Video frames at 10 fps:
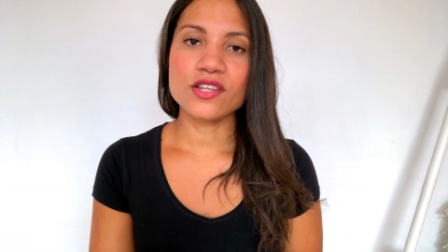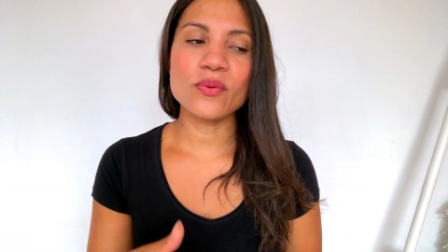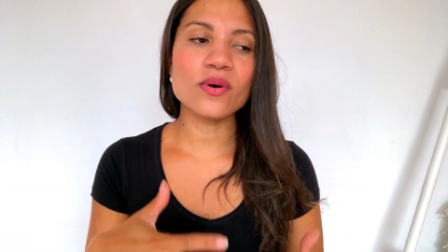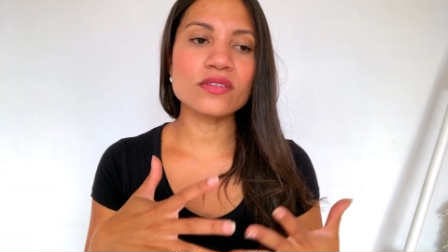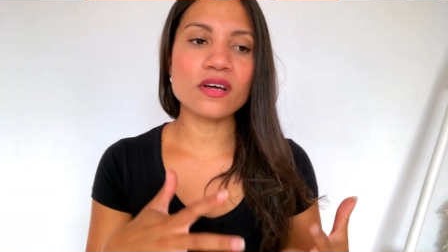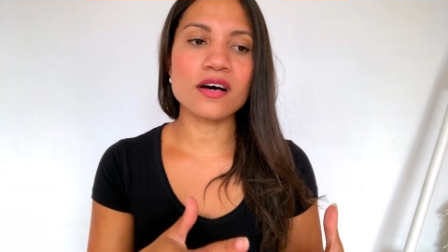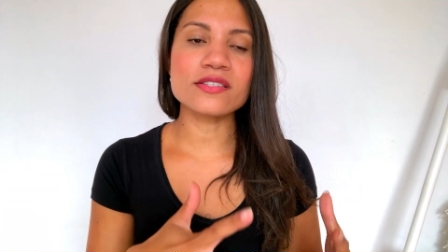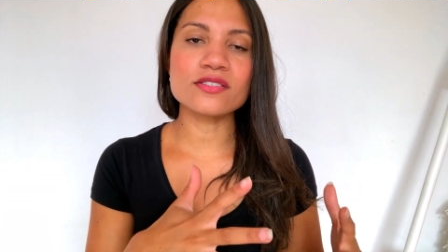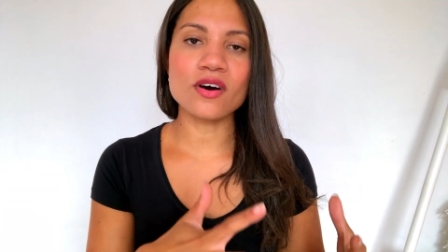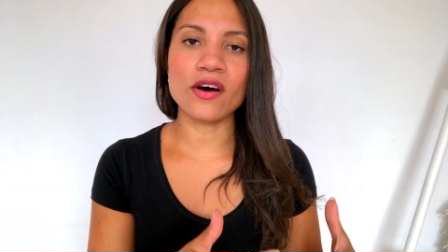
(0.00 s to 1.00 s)
They will
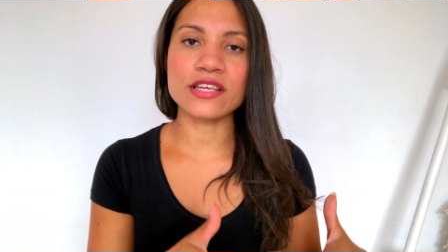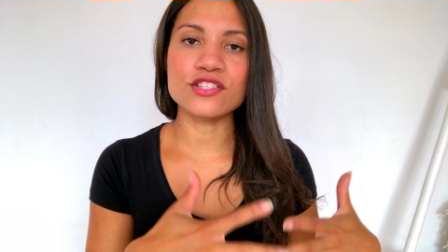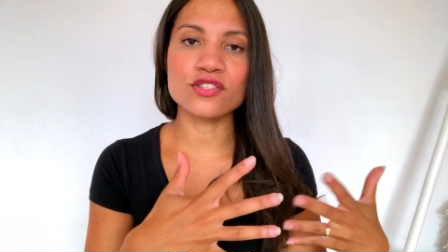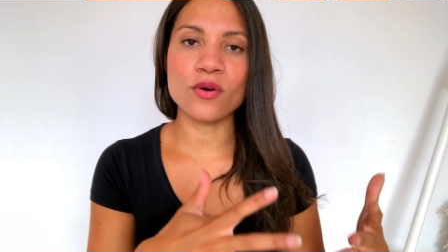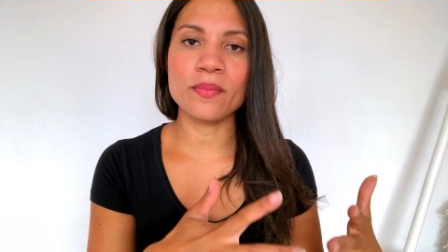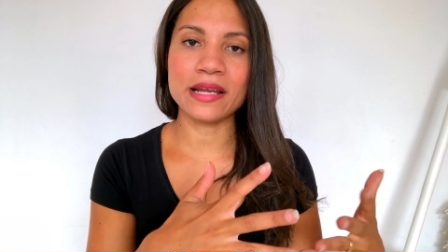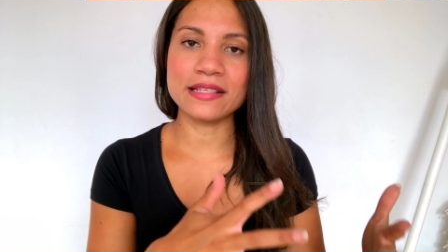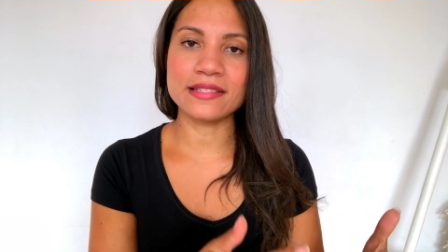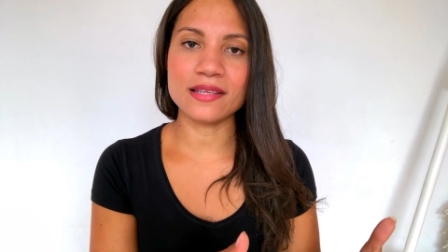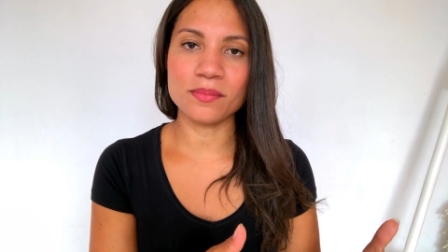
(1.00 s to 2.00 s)
not talk in so
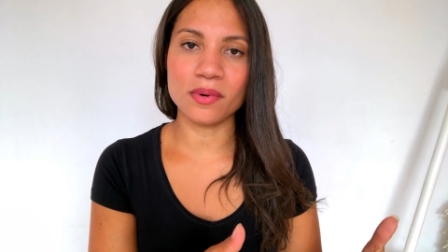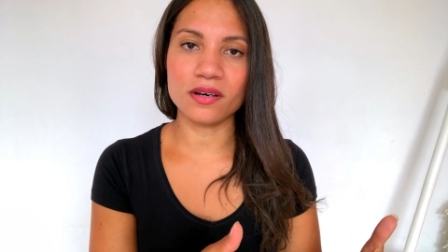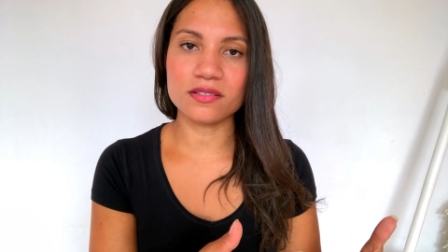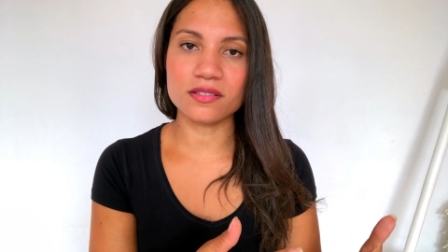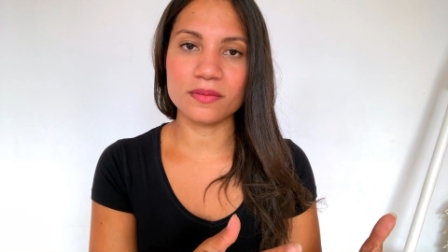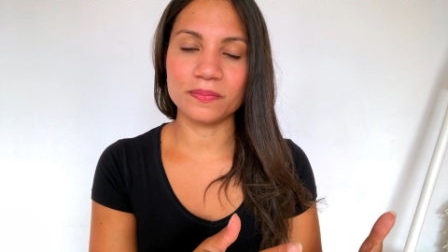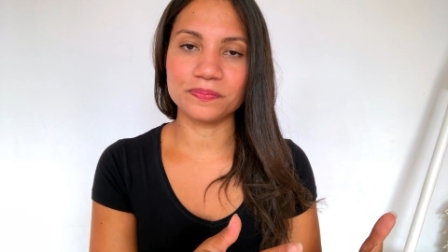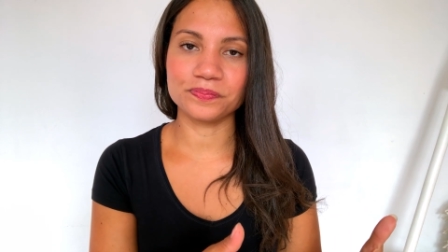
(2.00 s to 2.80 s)
many symbols.